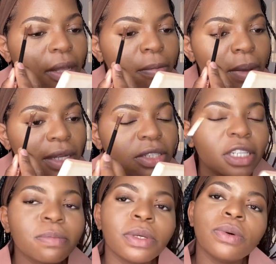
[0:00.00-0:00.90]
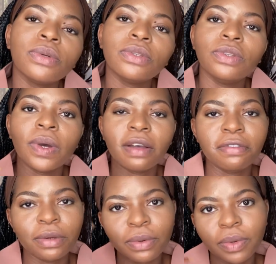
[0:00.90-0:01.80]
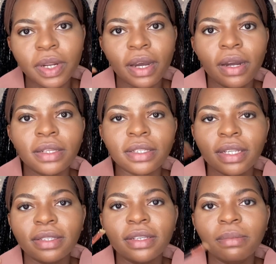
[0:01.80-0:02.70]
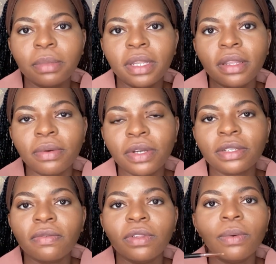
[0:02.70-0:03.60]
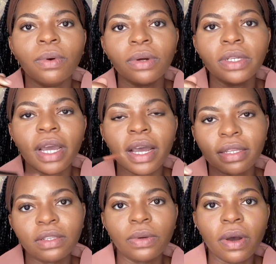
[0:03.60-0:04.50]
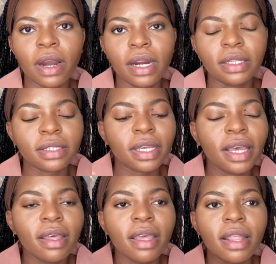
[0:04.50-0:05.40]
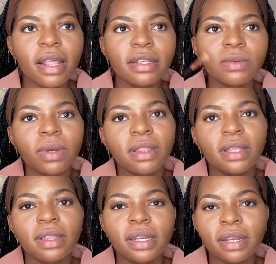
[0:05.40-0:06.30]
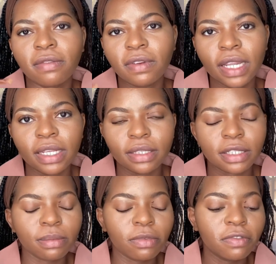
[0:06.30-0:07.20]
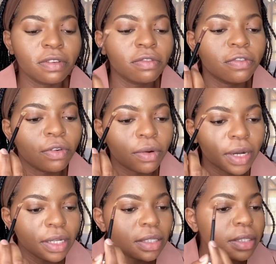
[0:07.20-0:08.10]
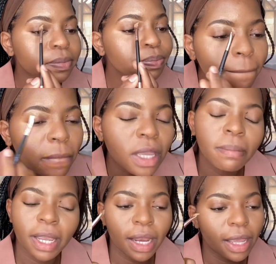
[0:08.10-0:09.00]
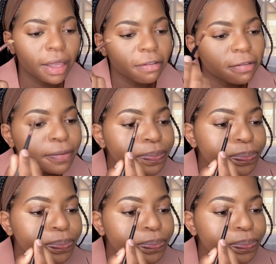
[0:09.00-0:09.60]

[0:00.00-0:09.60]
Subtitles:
But just because you have a good heart doesn't mean the rest of the world has your heart. And that's one thing that I've learned moving forward in my life.